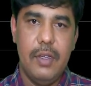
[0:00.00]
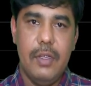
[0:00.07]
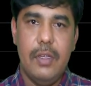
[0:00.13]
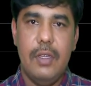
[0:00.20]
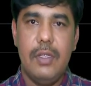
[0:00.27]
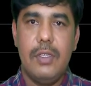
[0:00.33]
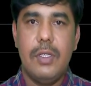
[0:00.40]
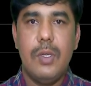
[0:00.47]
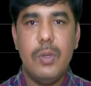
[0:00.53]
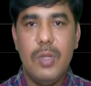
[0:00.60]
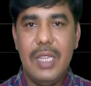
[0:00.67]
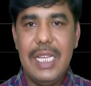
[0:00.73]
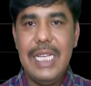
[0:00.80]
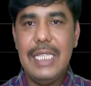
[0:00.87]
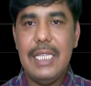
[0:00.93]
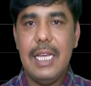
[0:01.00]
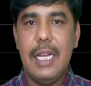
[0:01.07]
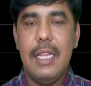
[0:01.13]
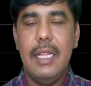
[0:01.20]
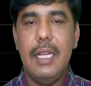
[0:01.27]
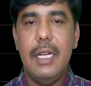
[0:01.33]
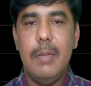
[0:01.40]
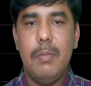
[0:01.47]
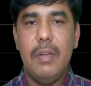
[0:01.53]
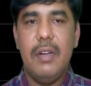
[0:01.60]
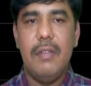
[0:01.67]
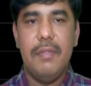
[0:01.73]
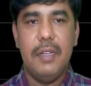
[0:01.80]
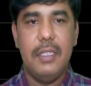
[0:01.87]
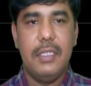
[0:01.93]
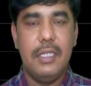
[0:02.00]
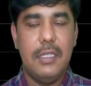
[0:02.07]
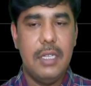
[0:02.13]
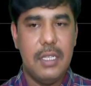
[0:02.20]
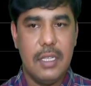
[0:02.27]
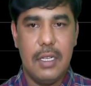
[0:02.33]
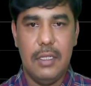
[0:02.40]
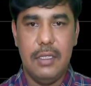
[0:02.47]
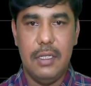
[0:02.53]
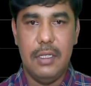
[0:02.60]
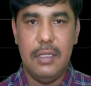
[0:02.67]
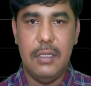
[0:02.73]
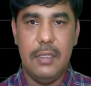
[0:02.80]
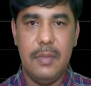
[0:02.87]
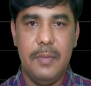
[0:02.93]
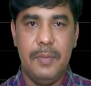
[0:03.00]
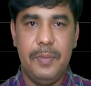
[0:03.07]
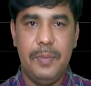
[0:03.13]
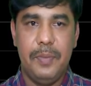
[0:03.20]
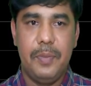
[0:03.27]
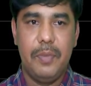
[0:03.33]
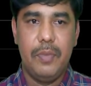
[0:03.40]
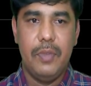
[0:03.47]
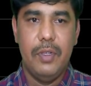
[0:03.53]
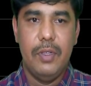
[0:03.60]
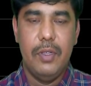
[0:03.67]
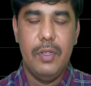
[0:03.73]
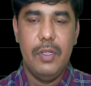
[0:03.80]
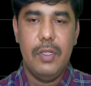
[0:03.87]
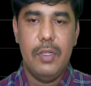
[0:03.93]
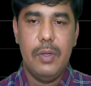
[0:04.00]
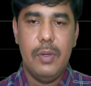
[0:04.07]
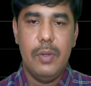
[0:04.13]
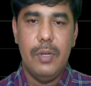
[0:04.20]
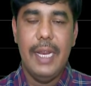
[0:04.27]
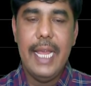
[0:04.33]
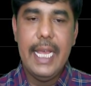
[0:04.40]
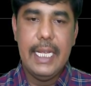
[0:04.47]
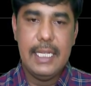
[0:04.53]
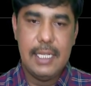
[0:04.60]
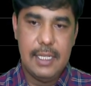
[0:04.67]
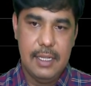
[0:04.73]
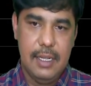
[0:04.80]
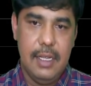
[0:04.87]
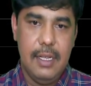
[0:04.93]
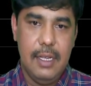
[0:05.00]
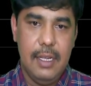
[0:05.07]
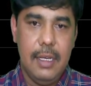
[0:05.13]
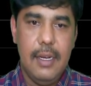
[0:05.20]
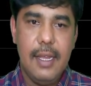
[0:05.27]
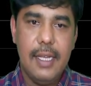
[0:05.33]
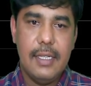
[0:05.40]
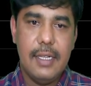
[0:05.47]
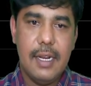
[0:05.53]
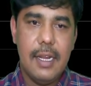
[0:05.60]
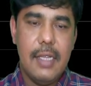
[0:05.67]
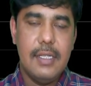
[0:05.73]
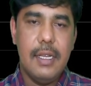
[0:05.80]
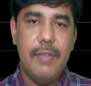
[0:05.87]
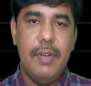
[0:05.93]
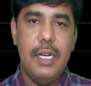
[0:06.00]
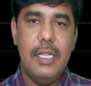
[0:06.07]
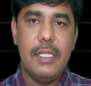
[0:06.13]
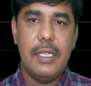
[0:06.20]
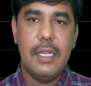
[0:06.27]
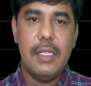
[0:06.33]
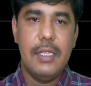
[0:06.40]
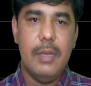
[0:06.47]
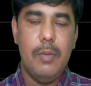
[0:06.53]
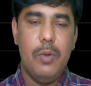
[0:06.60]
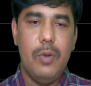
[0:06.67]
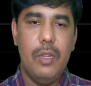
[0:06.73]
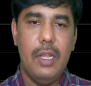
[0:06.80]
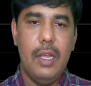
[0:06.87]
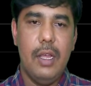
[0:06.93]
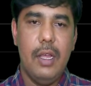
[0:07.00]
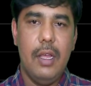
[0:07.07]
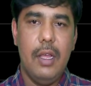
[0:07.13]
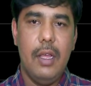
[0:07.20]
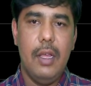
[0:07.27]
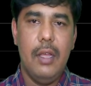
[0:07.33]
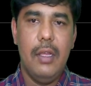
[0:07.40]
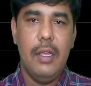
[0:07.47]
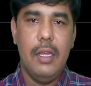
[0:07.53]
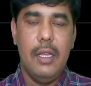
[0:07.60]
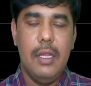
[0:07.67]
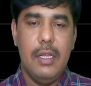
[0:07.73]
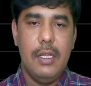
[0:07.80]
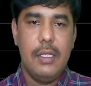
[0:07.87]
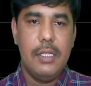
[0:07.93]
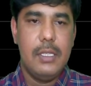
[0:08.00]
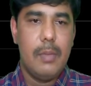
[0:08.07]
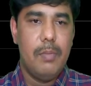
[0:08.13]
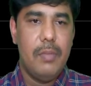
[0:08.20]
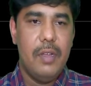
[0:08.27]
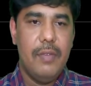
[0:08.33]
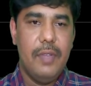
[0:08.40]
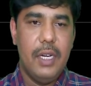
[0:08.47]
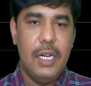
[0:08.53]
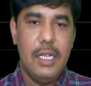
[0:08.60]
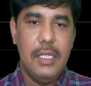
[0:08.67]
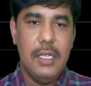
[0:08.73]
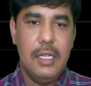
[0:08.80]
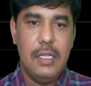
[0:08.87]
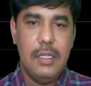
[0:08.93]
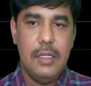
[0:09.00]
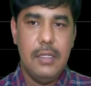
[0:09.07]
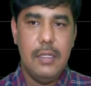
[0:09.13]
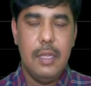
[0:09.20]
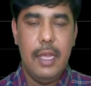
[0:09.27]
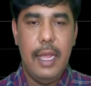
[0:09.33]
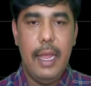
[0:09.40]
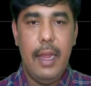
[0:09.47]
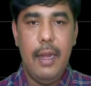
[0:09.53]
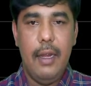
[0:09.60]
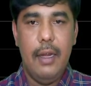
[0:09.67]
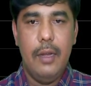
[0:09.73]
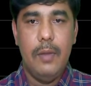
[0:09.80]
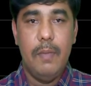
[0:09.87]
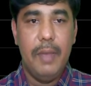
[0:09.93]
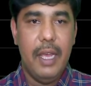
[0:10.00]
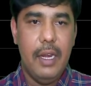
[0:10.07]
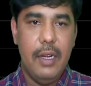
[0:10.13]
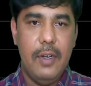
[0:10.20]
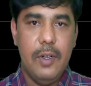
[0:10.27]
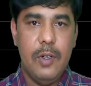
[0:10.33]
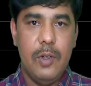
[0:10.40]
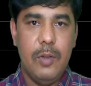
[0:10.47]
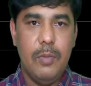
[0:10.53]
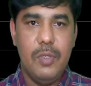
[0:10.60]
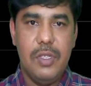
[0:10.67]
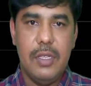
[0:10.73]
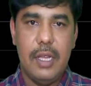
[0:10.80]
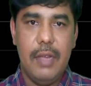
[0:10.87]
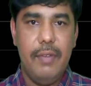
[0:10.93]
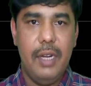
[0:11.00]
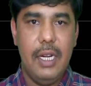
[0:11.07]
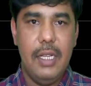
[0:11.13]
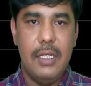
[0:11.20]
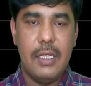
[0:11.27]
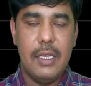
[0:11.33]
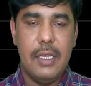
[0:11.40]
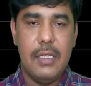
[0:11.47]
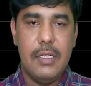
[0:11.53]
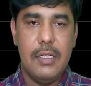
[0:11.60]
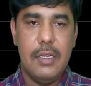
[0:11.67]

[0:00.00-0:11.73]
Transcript: So these are the number of function discussions. So in next class I will discuss about the sum of the digits and palindromes I will discuss.